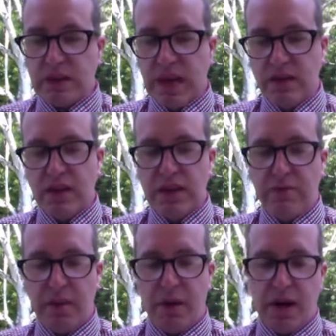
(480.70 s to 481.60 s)
I looked into
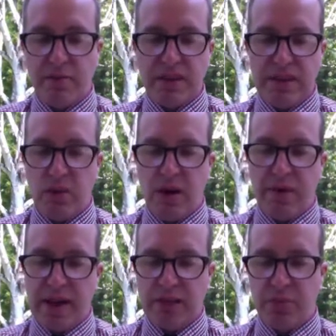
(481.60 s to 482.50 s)
my palm to see what I
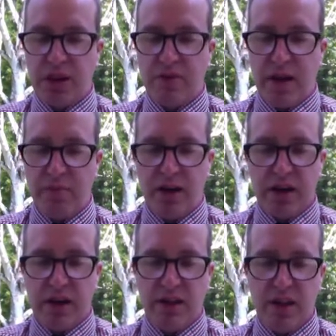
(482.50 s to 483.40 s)
managed to pull out of my
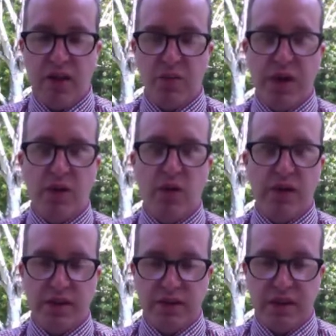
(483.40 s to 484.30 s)
pocket. 3
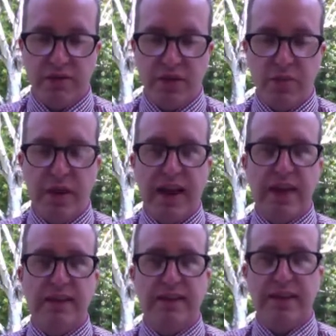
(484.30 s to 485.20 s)
quarters, a few
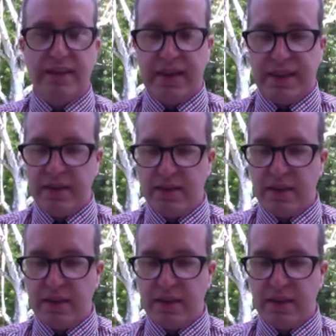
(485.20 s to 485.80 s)
pennies, and lint.